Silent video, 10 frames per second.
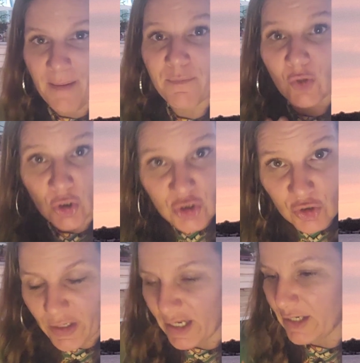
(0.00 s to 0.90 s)

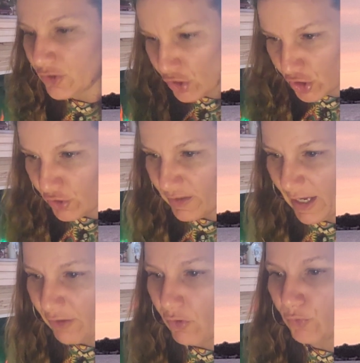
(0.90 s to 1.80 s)
nurturing it, nurturing
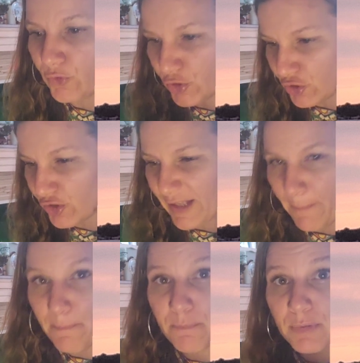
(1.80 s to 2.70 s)
that growth, nurturing
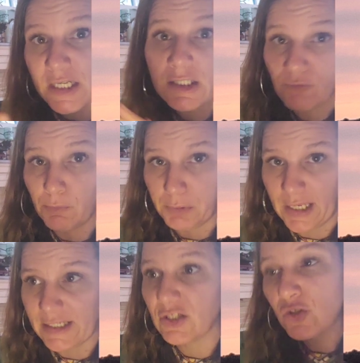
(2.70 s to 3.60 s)
that peaceful
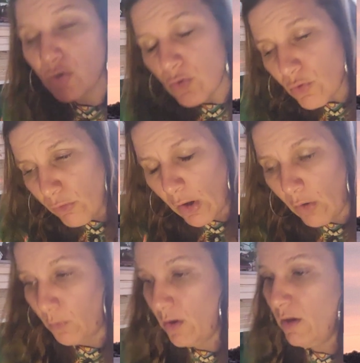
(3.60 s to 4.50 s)
place to
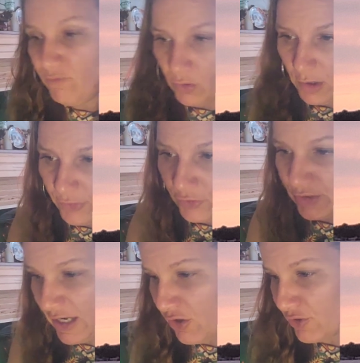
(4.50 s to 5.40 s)
grow for
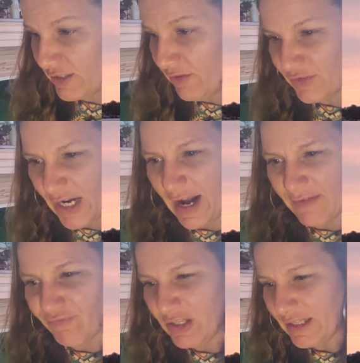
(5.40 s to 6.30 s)
others and ourselves. And I
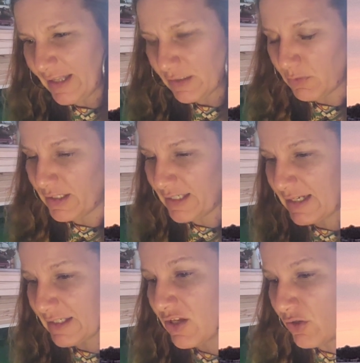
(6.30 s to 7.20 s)
feel like that's what it's
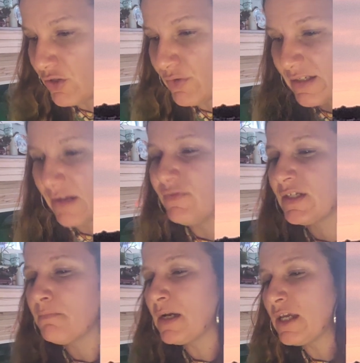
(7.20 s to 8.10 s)
asking you to do, is give
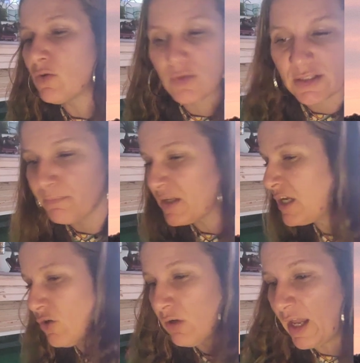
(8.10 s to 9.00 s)
somebody or something
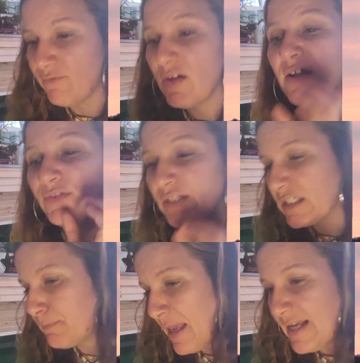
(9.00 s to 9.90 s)
in your life the
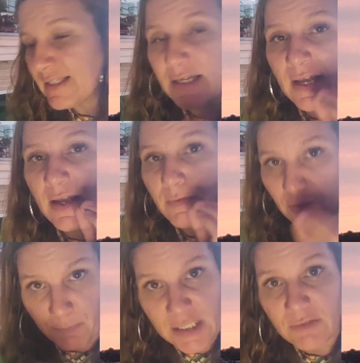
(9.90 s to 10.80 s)
space,
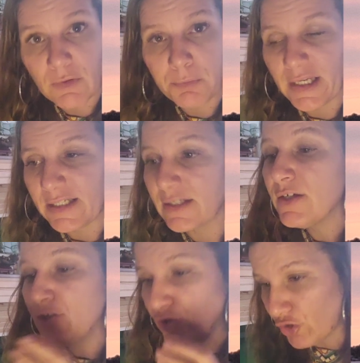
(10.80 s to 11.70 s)
the peaceful place
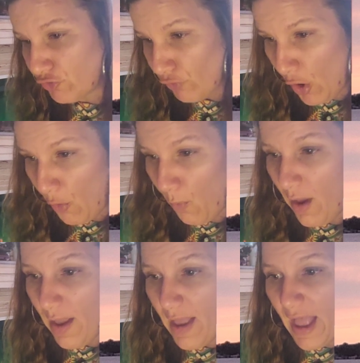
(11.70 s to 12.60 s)
to grow
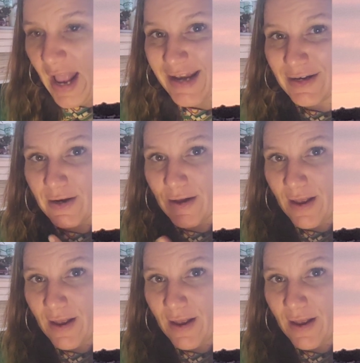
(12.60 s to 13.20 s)
and